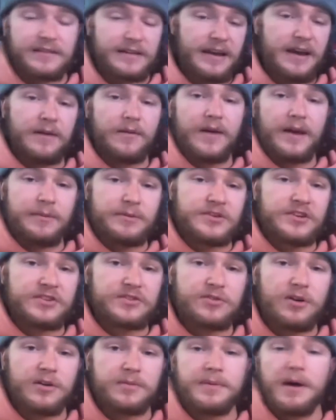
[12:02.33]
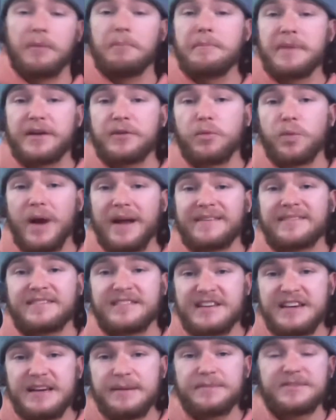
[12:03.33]
Again, like we just talked about, Midwest
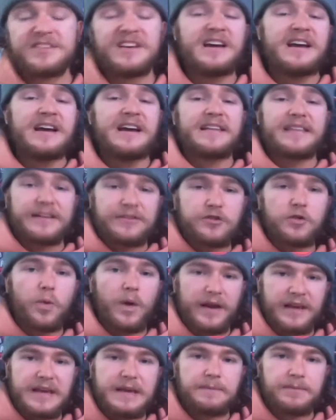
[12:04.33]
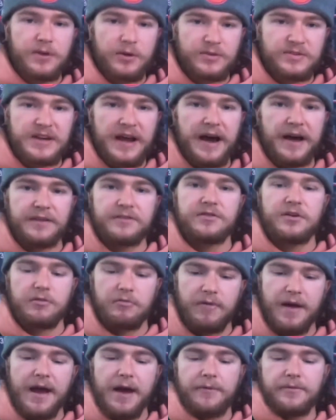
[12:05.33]
teams, they do want to keep those guys
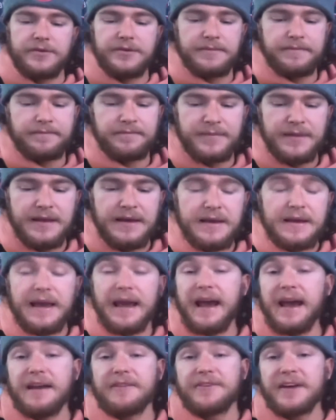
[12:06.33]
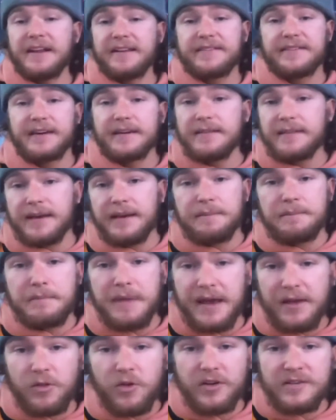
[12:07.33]
around. And if anything, they
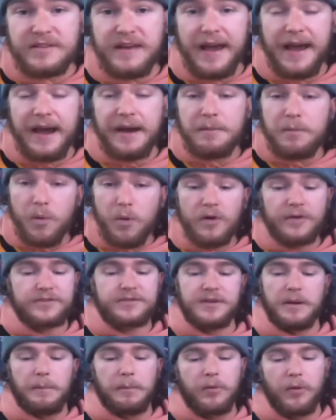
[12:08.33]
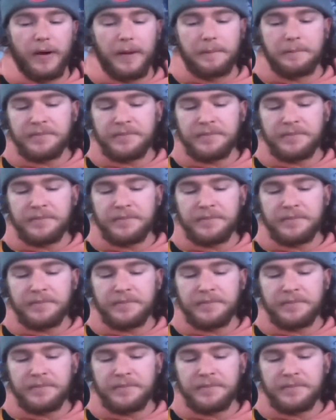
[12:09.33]
may look to add more at some point.